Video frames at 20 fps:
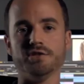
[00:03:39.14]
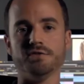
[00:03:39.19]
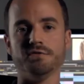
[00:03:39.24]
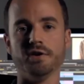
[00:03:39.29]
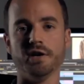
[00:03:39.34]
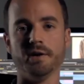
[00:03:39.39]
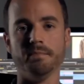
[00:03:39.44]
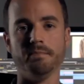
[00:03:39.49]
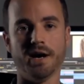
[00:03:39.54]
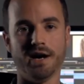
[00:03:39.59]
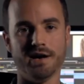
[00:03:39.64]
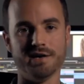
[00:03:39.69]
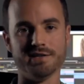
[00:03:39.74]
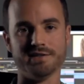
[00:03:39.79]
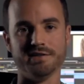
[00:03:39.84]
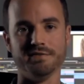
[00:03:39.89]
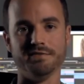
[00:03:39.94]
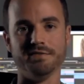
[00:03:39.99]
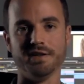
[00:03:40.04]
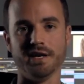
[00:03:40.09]
a very
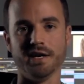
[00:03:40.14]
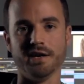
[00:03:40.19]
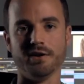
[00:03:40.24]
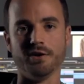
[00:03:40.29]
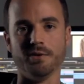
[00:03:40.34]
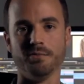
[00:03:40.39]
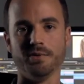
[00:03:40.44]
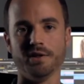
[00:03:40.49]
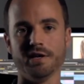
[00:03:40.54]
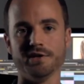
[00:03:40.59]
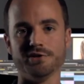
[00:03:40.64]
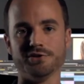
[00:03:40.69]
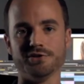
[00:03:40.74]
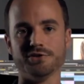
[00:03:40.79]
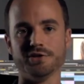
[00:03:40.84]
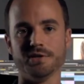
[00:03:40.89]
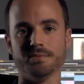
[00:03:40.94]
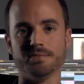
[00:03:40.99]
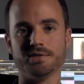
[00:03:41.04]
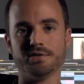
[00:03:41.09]
positive thing in our
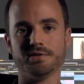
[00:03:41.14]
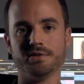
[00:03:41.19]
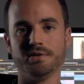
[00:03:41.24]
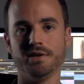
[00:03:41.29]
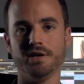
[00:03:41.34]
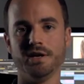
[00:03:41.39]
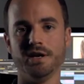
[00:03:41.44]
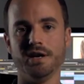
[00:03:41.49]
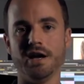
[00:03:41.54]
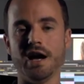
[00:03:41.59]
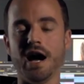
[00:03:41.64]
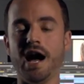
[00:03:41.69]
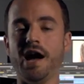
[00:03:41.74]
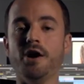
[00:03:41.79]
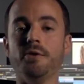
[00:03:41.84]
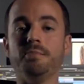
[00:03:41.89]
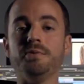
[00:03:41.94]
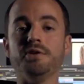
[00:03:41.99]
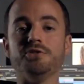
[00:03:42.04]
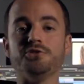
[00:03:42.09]
relationships. I
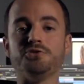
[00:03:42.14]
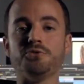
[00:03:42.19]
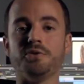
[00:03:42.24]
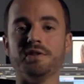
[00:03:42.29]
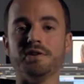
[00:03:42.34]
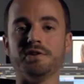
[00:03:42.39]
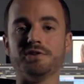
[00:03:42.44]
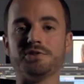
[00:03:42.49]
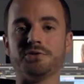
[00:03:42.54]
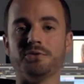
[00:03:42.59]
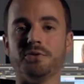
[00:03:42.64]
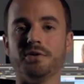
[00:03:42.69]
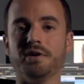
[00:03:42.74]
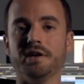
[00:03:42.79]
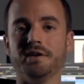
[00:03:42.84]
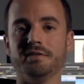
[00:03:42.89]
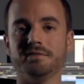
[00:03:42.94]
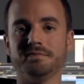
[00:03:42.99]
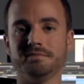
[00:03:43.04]
hope you enjoy their story.